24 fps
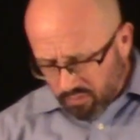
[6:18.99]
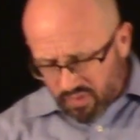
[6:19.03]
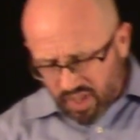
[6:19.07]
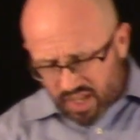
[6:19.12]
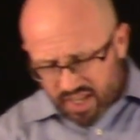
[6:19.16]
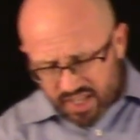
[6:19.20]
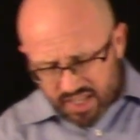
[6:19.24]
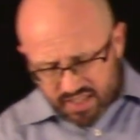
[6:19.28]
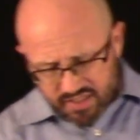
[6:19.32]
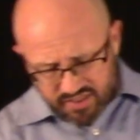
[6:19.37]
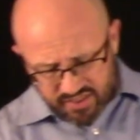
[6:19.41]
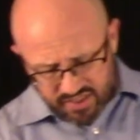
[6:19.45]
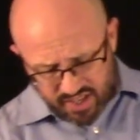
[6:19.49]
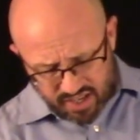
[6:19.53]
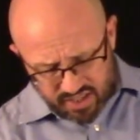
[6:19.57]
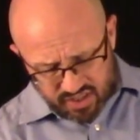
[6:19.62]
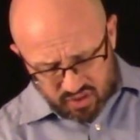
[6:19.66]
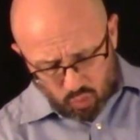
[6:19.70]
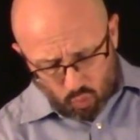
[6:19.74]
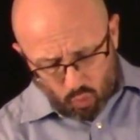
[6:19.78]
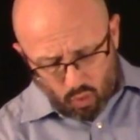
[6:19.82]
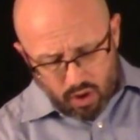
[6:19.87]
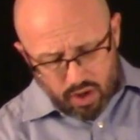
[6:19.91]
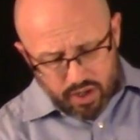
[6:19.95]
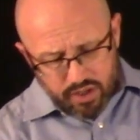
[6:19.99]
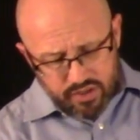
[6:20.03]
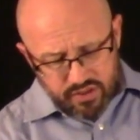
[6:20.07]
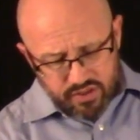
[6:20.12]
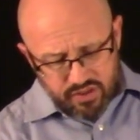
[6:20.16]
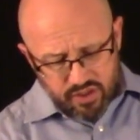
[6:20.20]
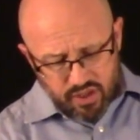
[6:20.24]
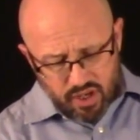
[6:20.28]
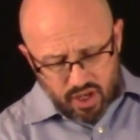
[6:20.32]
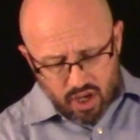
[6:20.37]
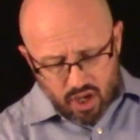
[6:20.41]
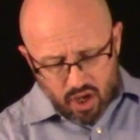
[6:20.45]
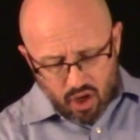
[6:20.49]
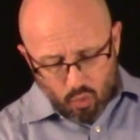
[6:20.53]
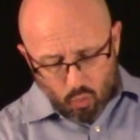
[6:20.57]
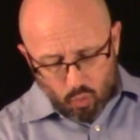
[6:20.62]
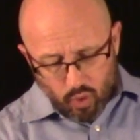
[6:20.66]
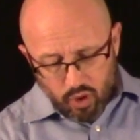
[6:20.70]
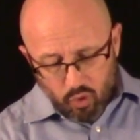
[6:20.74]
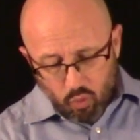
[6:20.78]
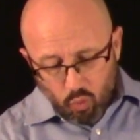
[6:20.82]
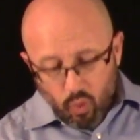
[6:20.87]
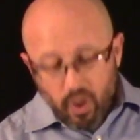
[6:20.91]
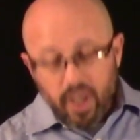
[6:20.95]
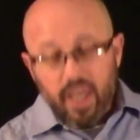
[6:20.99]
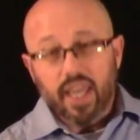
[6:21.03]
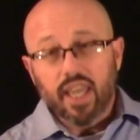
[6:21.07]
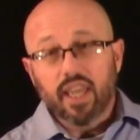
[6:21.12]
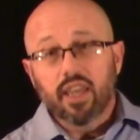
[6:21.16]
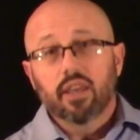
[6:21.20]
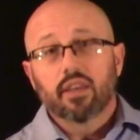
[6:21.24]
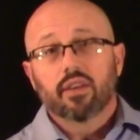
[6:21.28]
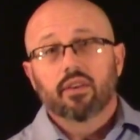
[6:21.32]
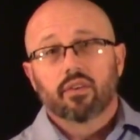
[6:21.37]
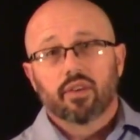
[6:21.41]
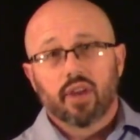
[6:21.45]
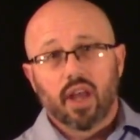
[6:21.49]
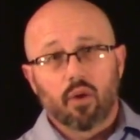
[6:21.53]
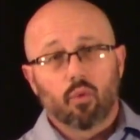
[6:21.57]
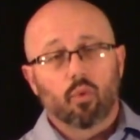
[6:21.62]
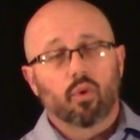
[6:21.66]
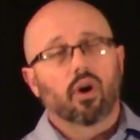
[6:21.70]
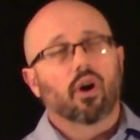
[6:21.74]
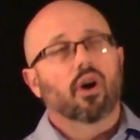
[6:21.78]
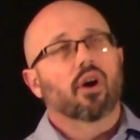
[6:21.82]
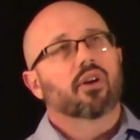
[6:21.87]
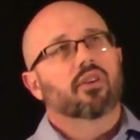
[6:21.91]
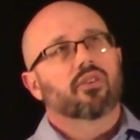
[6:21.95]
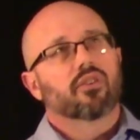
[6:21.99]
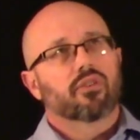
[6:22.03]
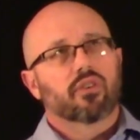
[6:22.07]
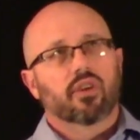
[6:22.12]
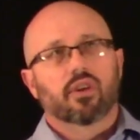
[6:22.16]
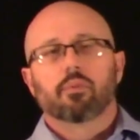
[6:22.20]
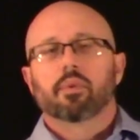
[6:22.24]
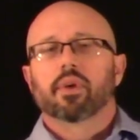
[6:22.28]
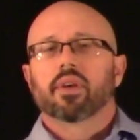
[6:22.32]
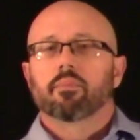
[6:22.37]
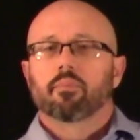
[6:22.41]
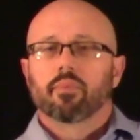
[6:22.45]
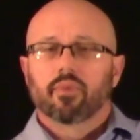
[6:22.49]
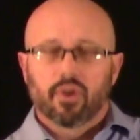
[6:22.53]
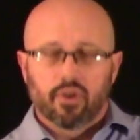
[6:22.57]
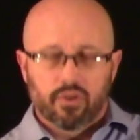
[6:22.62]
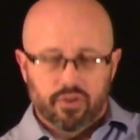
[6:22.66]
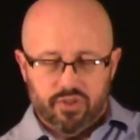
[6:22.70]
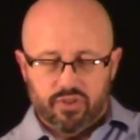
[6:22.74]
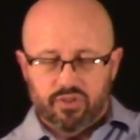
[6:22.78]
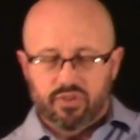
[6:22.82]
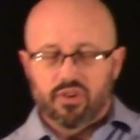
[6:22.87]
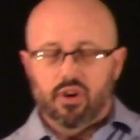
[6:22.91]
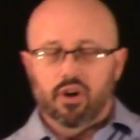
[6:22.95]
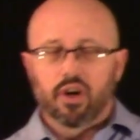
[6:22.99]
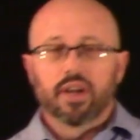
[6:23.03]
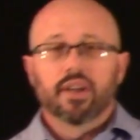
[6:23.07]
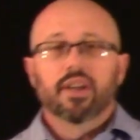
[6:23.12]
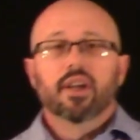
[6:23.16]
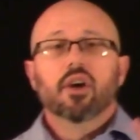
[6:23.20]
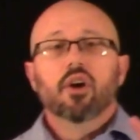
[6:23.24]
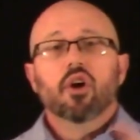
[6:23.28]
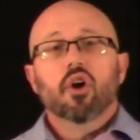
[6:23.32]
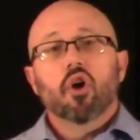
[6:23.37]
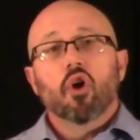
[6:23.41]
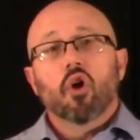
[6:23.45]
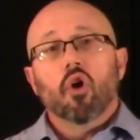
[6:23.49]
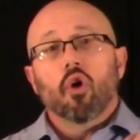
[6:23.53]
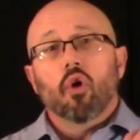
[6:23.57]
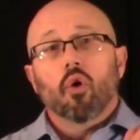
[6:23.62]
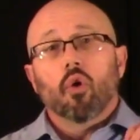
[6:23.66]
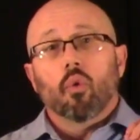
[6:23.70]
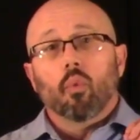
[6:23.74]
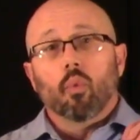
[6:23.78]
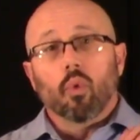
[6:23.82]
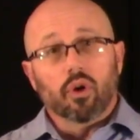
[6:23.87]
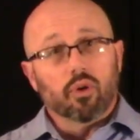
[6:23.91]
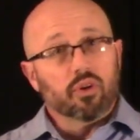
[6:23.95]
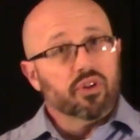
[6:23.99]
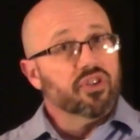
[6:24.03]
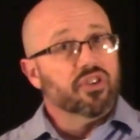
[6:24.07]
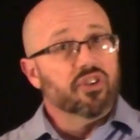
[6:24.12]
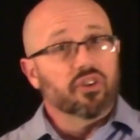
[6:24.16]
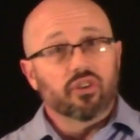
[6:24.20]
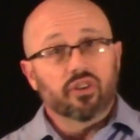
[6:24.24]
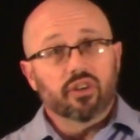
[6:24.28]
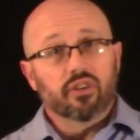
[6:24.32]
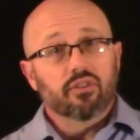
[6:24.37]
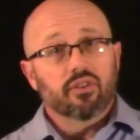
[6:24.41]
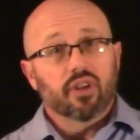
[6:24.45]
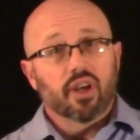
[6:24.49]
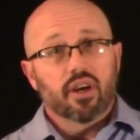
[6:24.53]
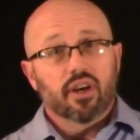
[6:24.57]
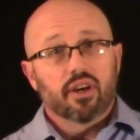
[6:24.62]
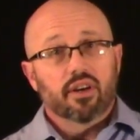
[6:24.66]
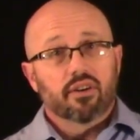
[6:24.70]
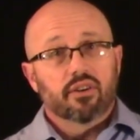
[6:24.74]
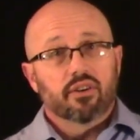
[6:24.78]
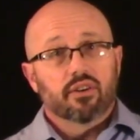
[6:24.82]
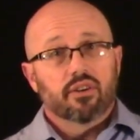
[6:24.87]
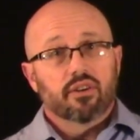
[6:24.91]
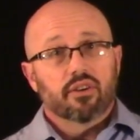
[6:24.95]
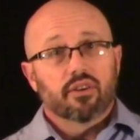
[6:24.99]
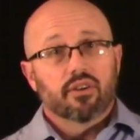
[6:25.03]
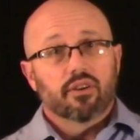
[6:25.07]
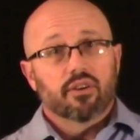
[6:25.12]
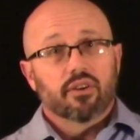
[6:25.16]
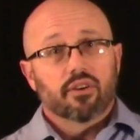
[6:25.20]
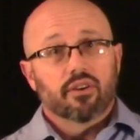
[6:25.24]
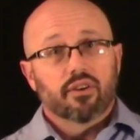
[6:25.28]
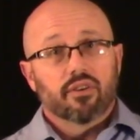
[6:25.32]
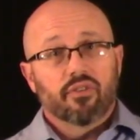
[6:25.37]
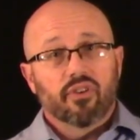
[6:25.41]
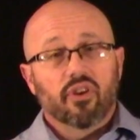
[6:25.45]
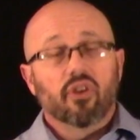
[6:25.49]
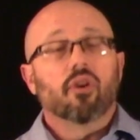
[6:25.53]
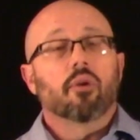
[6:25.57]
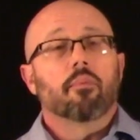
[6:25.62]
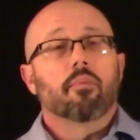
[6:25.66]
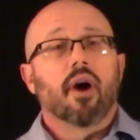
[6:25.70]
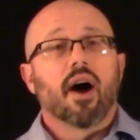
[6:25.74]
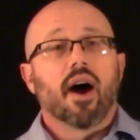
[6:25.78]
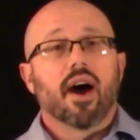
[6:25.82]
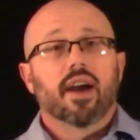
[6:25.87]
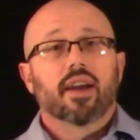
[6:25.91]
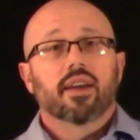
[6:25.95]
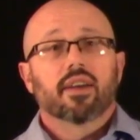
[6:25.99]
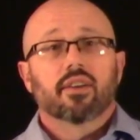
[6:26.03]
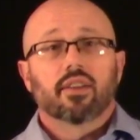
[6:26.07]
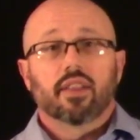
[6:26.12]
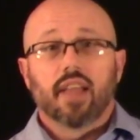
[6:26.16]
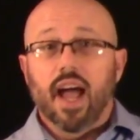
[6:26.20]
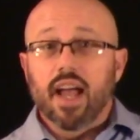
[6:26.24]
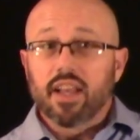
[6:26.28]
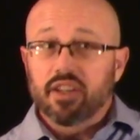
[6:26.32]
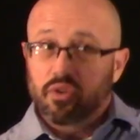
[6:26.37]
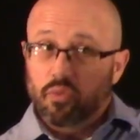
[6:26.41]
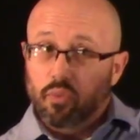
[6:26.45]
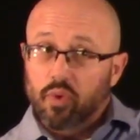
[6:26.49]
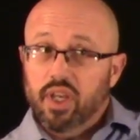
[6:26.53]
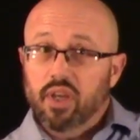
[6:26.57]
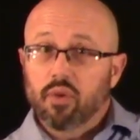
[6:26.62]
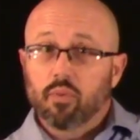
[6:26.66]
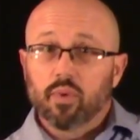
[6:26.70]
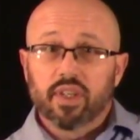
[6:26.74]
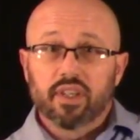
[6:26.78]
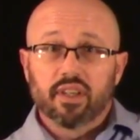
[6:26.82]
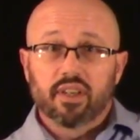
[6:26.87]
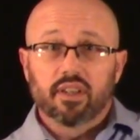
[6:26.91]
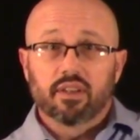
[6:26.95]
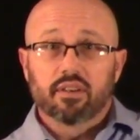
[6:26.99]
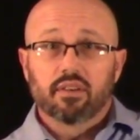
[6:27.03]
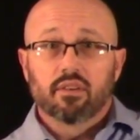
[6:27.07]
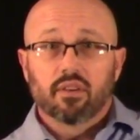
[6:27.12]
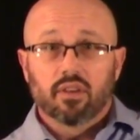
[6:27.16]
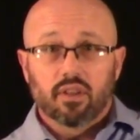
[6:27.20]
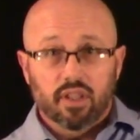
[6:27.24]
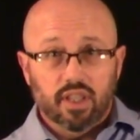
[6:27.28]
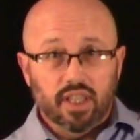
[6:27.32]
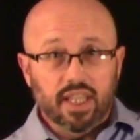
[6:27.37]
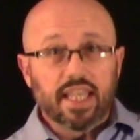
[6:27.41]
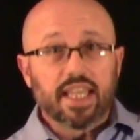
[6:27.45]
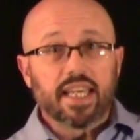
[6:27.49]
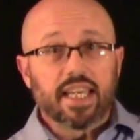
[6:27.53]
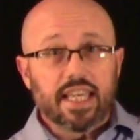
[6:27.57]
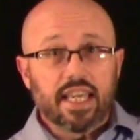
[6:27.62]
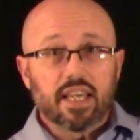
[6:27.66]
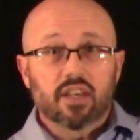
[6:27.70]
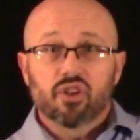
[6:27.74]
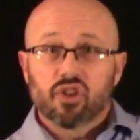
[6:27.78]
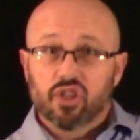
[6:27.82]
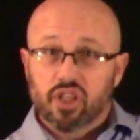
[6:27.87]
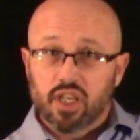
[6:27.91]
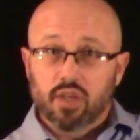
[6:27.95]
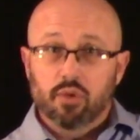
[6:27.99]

And it says, once when we, now let me, sorry, we're still in Philippi. Last week we did Lydia.